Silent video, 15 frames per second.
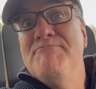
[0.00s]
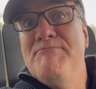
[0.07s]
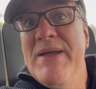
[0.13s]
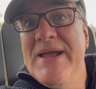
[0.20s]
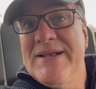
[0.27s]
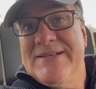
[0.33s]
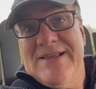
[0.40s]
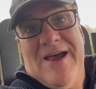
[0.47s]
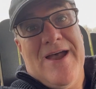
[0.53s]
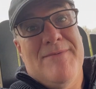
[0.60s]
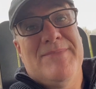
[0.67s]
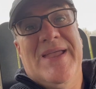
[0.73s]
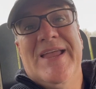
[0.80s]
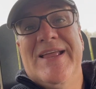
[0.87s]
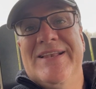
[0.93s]
big
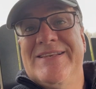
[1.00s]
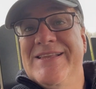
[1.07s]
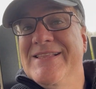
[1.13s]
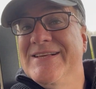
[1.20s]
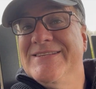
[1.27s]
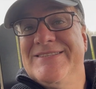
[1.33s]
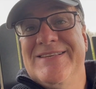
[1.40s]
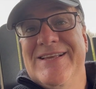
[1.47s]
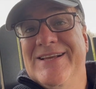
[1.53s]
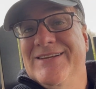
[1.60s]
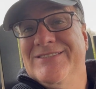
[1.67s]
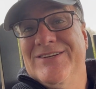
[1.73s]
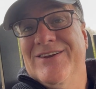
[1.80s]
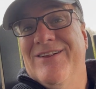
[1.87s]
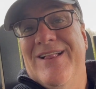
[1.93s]
time into this
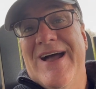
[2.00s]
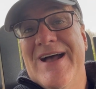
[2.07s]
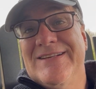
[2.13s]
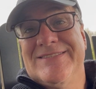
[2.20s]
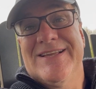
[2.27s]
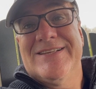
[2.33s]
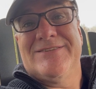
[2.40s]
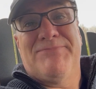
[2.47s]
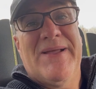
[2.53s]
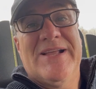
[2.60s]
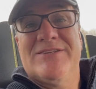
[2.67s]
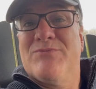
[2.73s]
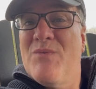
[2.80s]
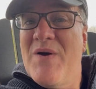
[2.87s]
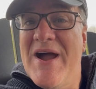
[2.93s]
digital asset
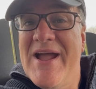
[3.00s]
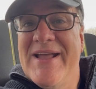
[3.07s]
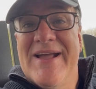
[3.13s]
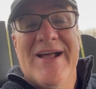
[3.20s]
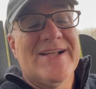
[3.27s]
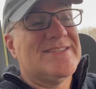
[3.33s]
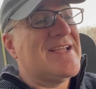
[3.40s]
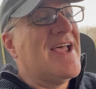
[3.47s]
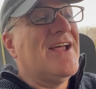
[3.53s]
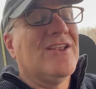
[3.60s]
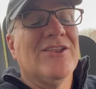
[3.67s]
space. Why, guys?